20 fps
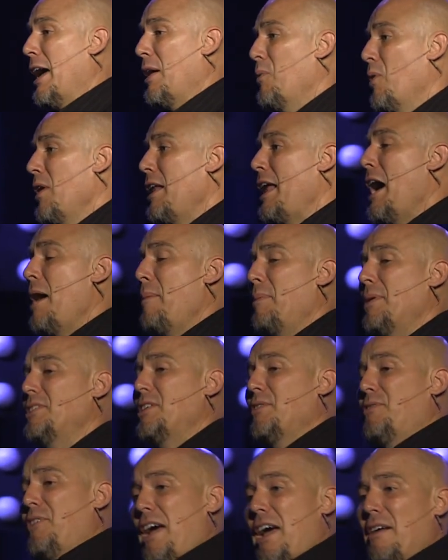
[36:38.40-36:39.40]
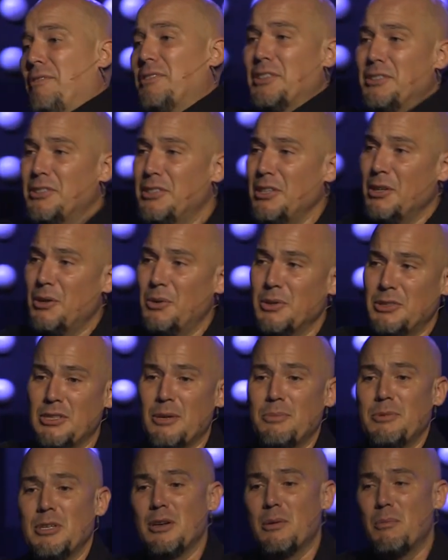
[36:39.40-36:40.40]
And what happens if I have to deal with
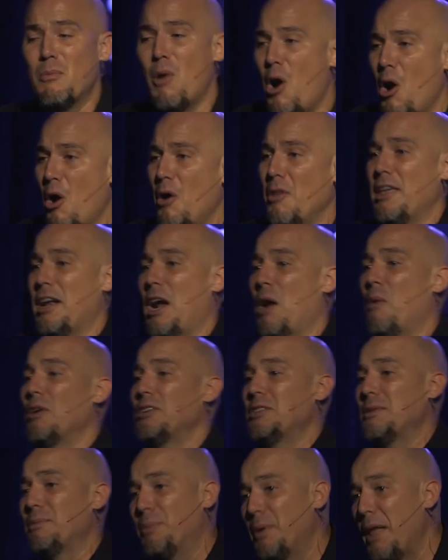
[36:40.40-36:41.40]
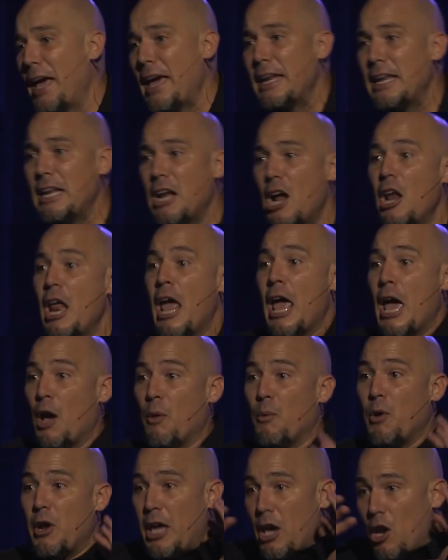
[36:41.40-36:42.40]
something tomorrow that I wasn't planning on?
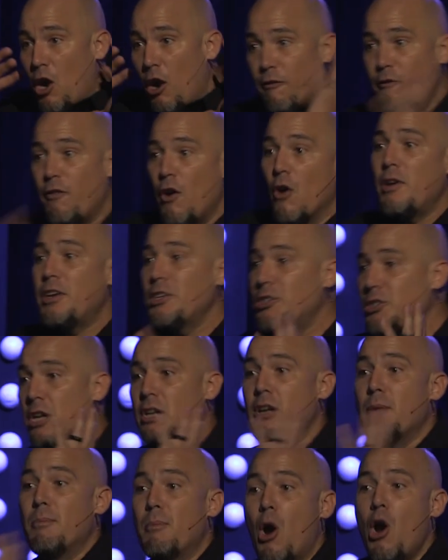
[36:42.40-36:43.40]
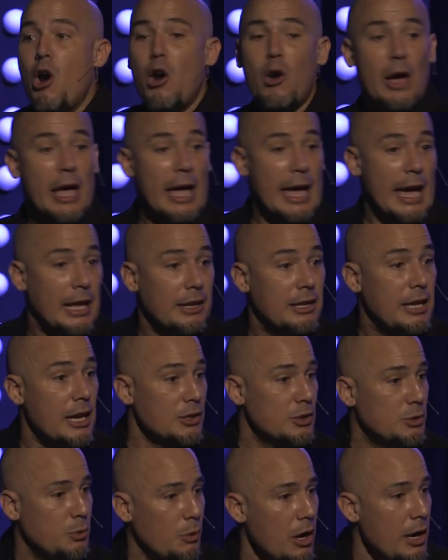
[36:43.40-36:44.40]
And we get our focus on tomorrow. And
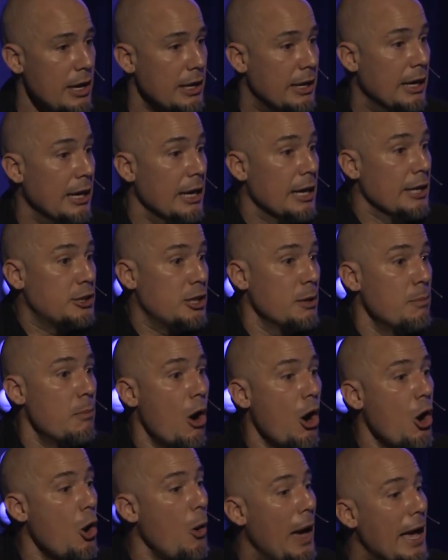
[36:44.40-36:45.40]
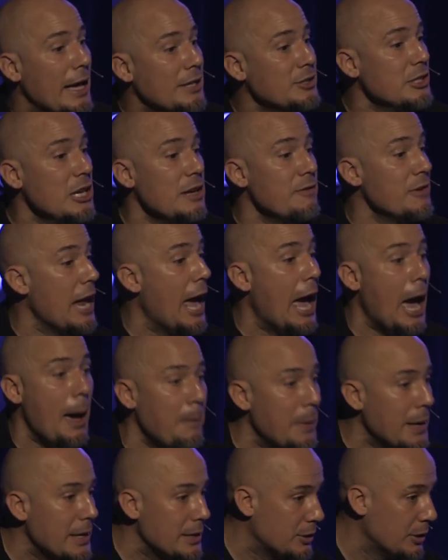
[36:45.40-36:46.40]
guess what? Tomorrow hasn't even
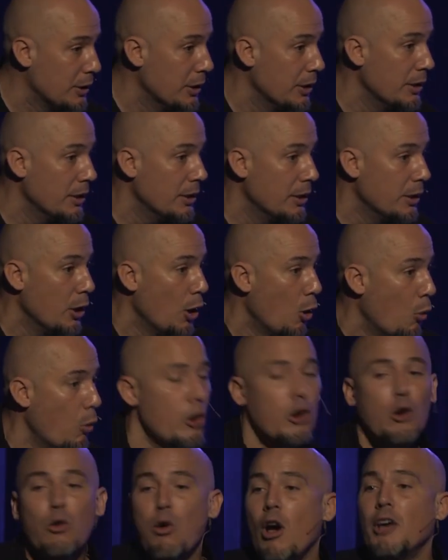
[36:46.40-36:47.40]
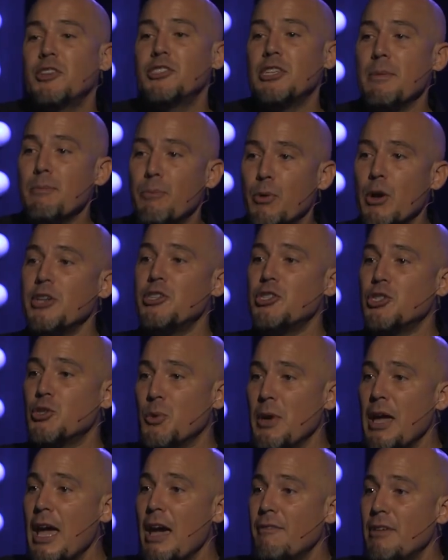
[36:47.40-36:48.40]
happened. We're crossing bridges
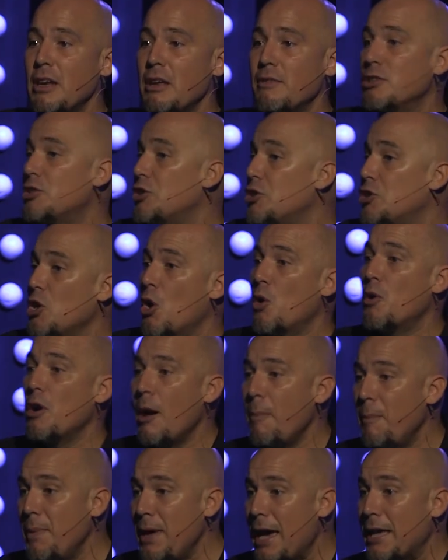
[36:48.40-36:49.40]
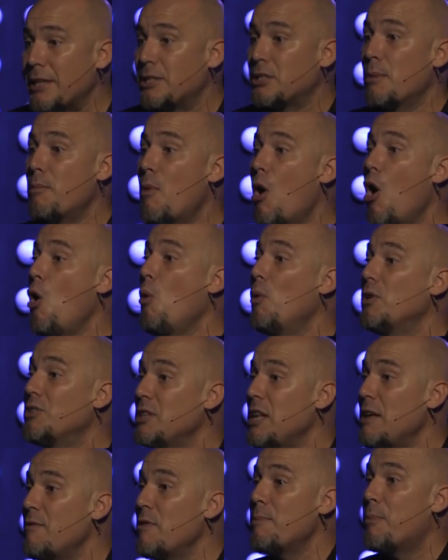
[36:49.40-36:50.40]
we haven't even shown up yet. Tomorrow
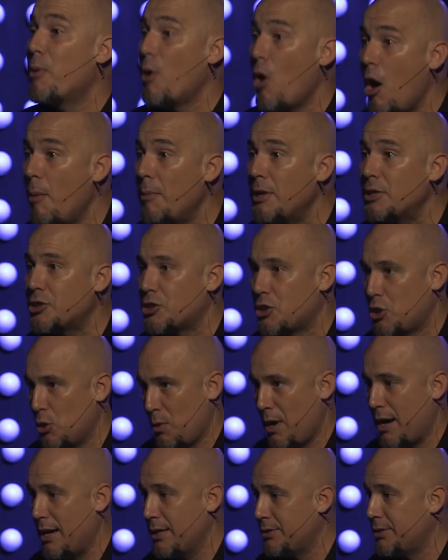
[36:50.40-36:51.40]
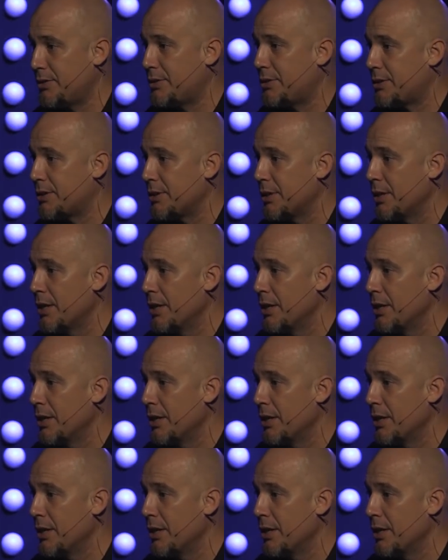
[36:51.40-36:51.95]
isn't even promised to us.